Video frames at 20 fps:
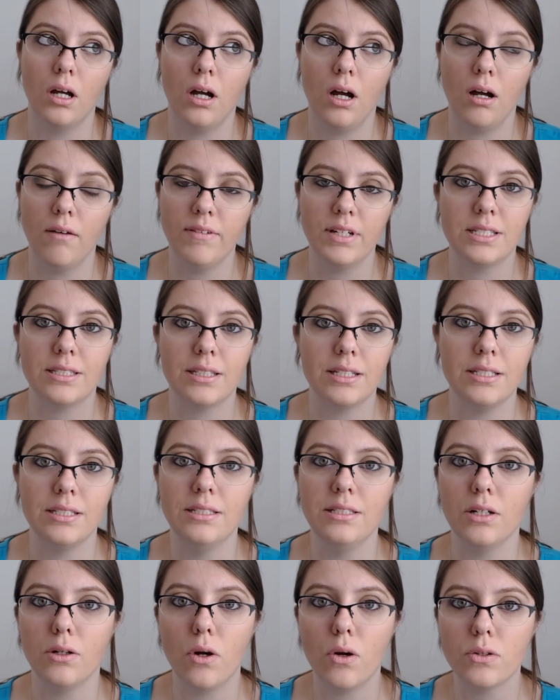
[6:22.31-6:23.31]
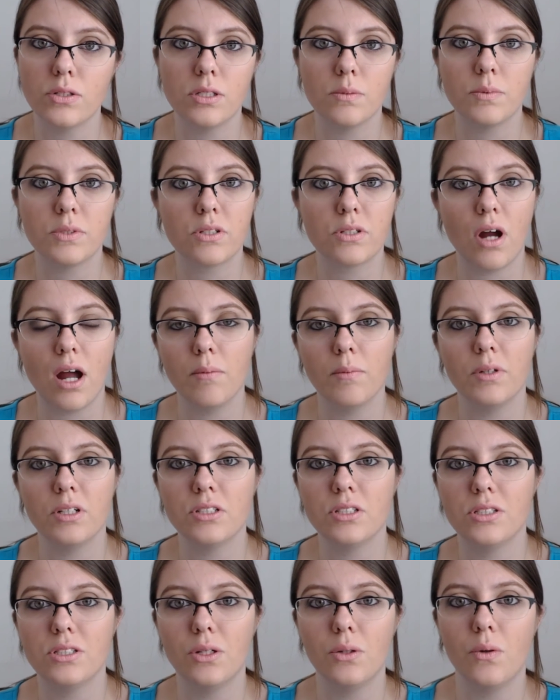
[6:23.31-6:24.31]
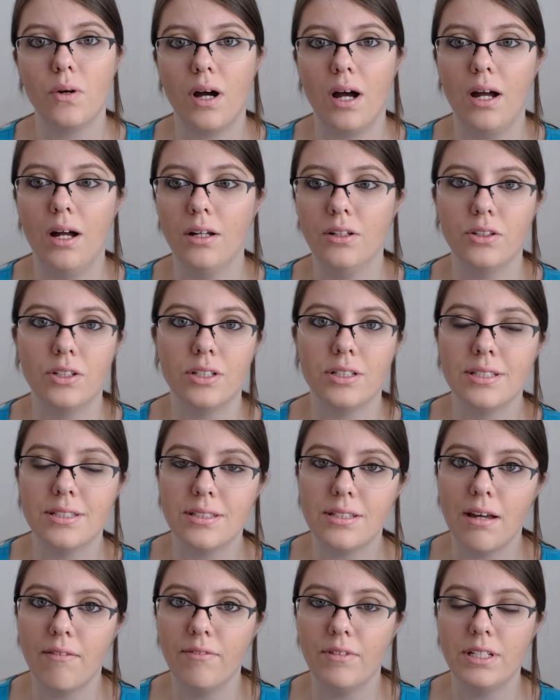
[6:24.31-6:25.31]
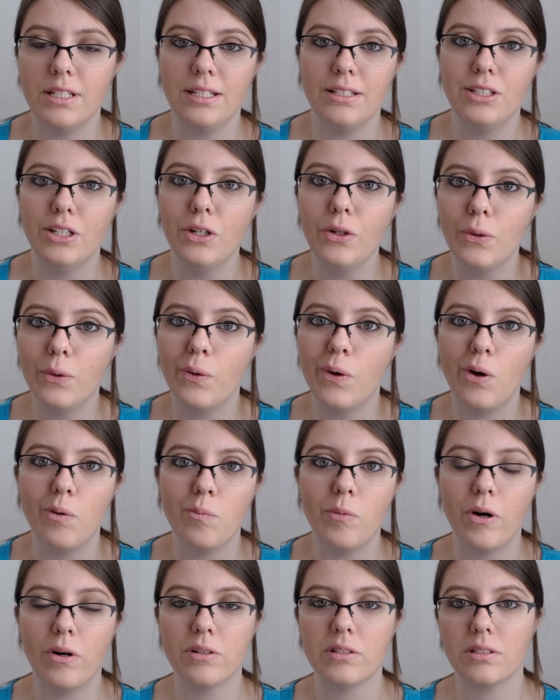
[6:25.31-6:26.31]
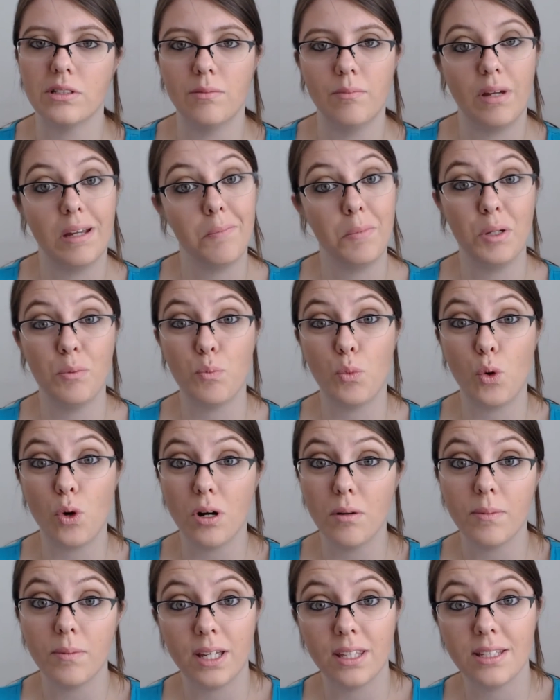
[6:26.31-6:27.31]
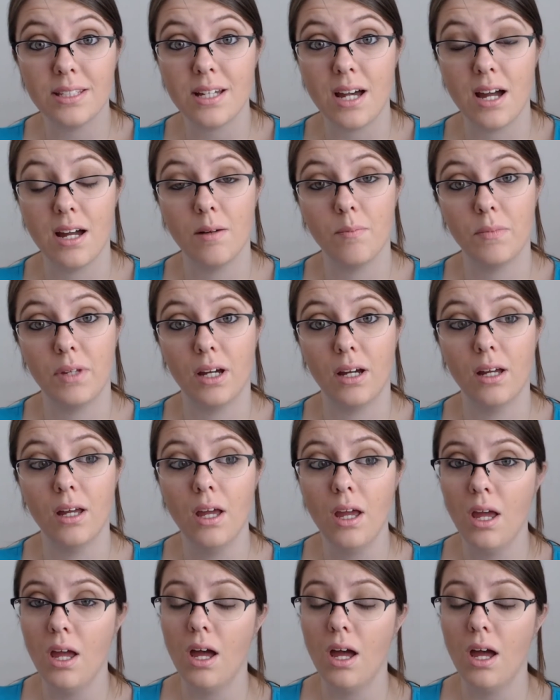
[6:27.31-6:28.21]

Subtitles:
obviously 0 subscribers to 172 almost, and maybe more by the time that